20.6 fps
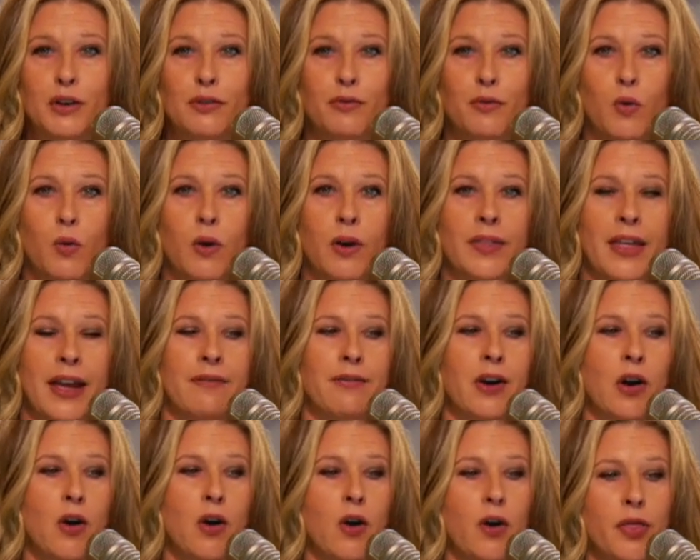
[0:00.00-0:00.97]
for. They've
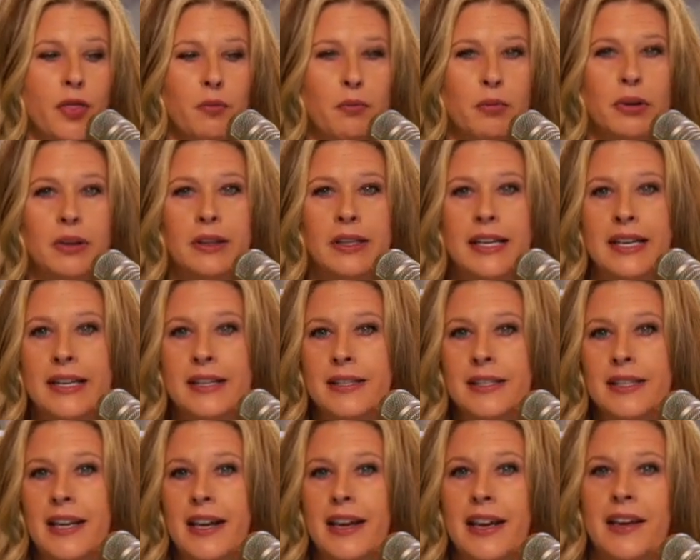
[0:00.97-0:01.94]
called the
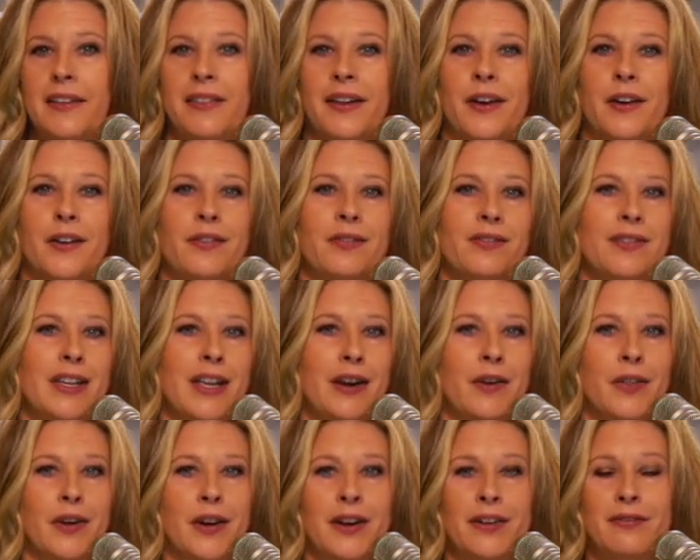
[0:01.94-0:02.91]
police. They say
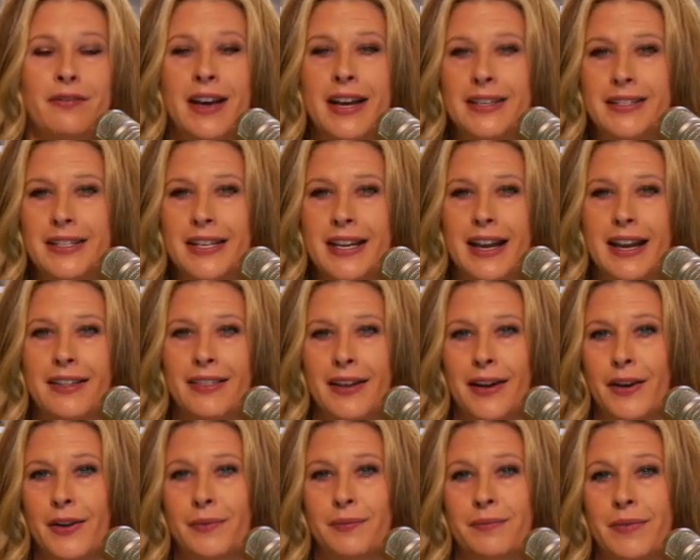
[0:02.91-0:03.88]

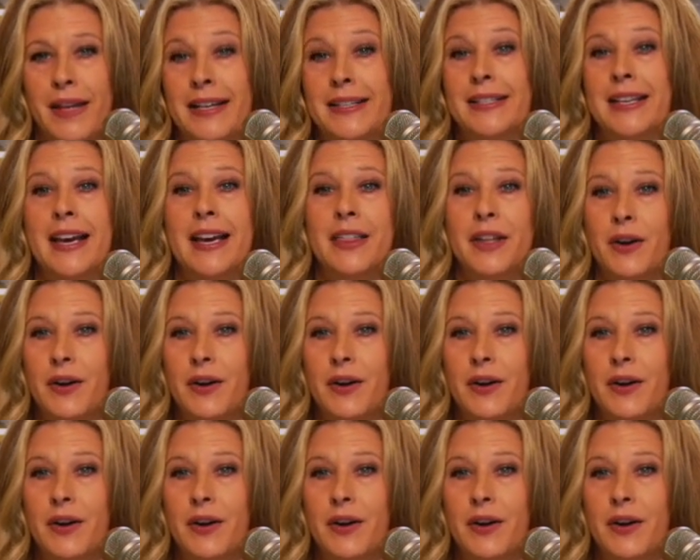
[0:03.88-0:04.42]
they're